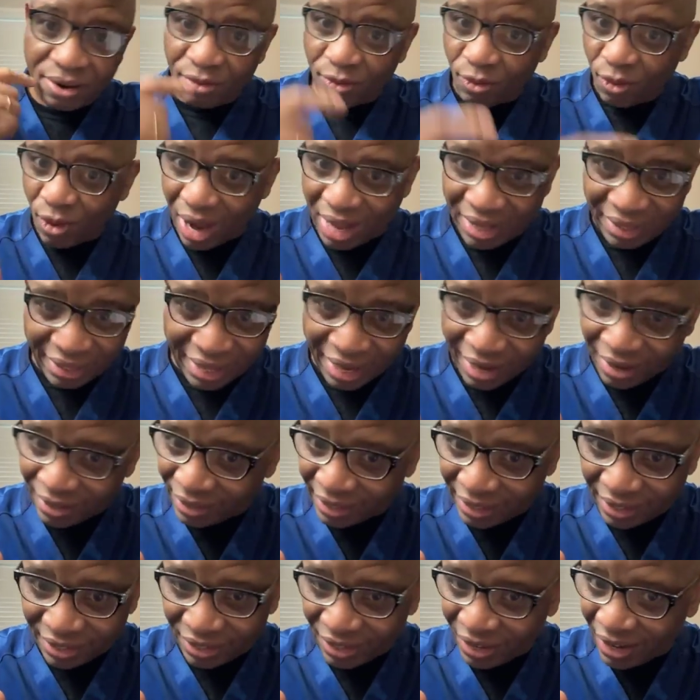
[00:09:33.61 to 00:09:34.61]

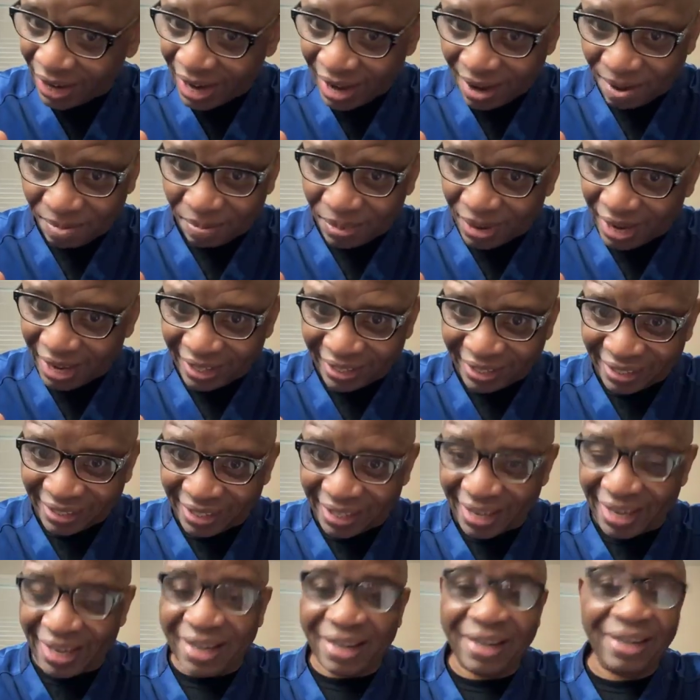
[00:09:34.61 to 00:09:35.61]
$1,000 per
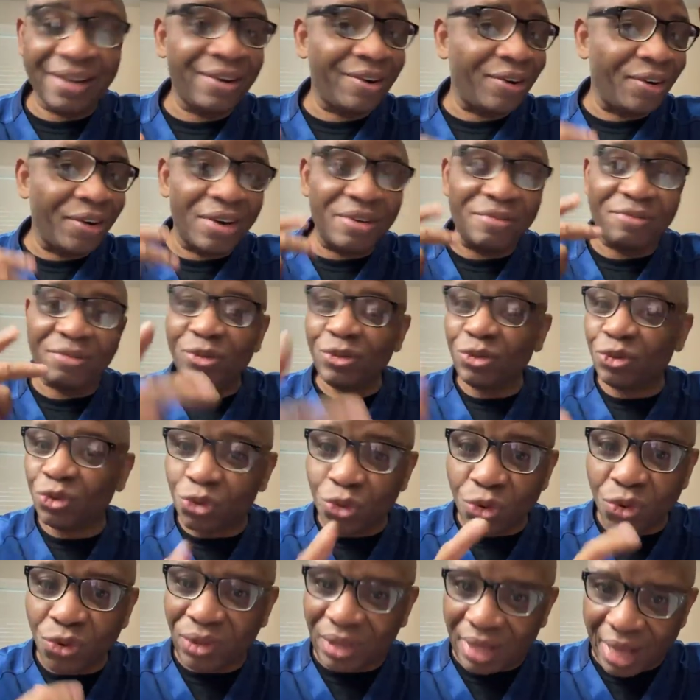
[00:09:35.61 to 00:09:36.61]
sale, or even
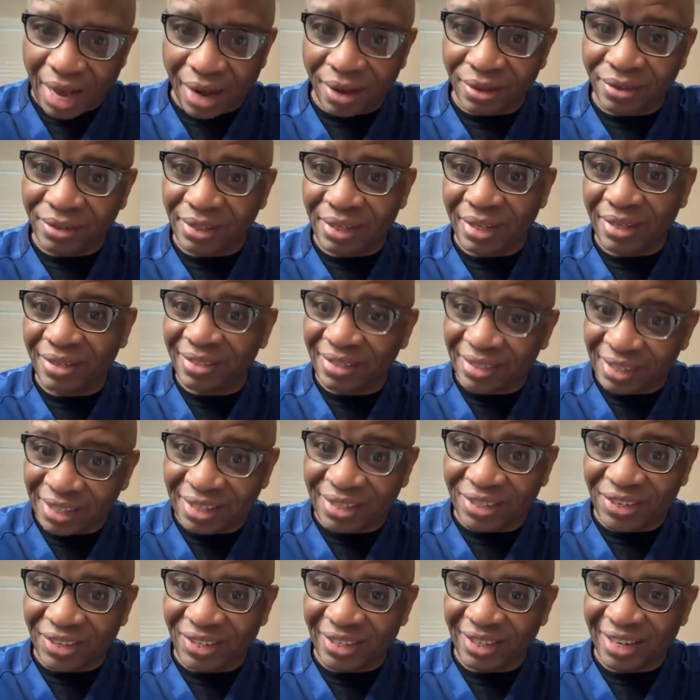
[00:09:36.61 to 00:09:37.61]

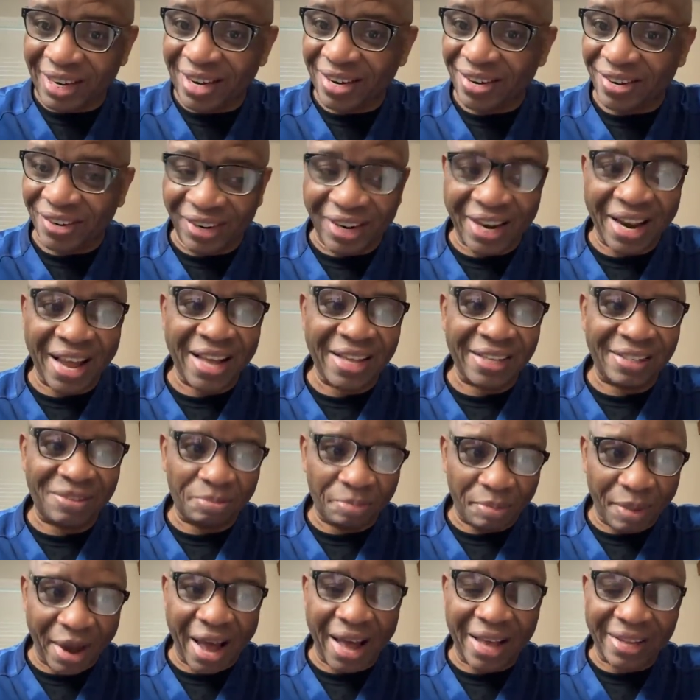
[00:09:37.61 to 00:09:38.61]

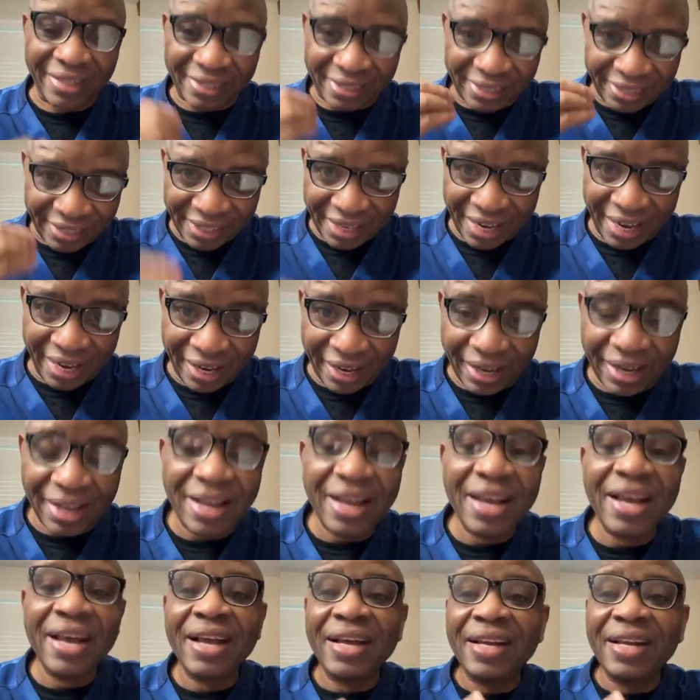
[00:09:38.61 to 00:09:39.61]
$2,600 per sale.